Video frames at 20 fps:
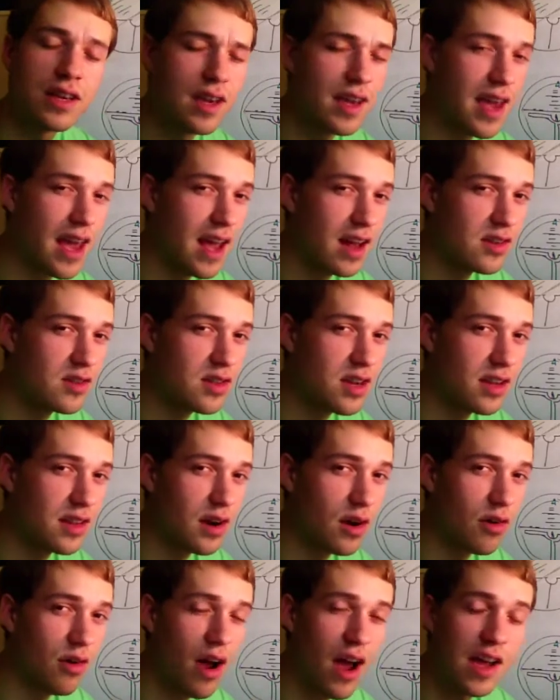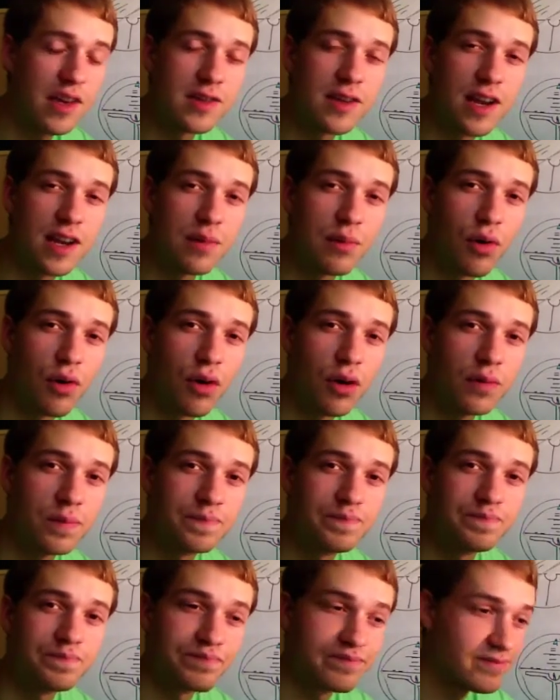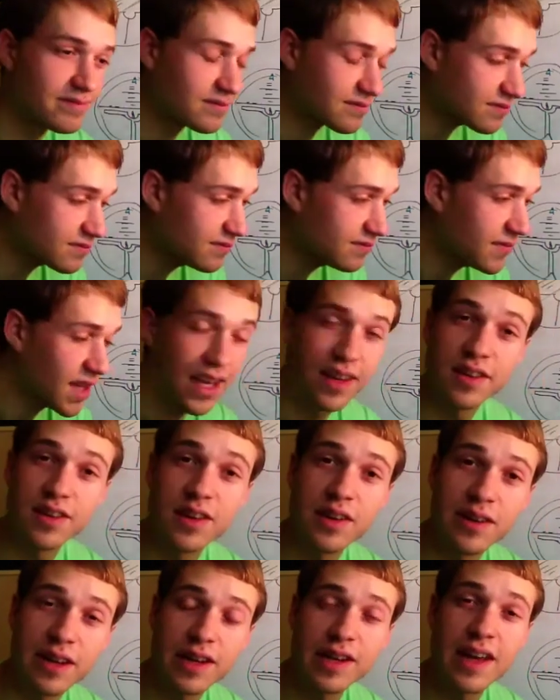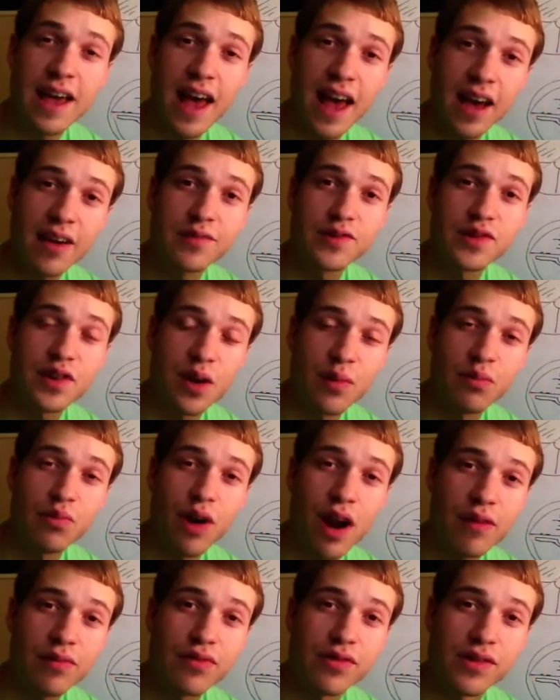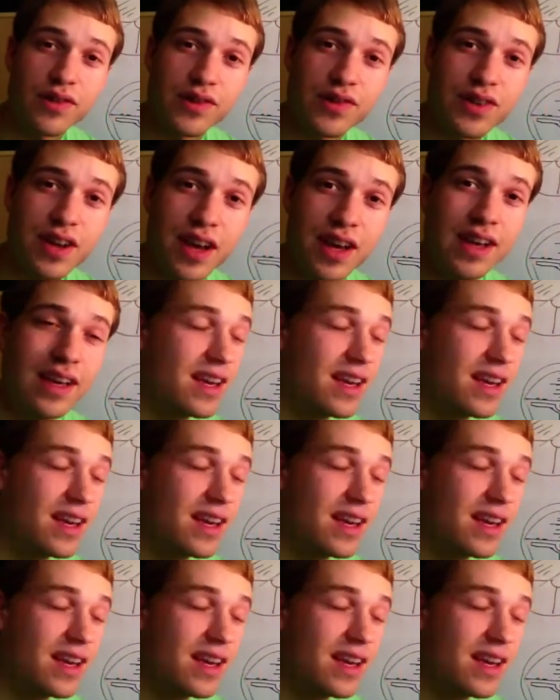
you can't see the horizon anymore. You need to have some reference.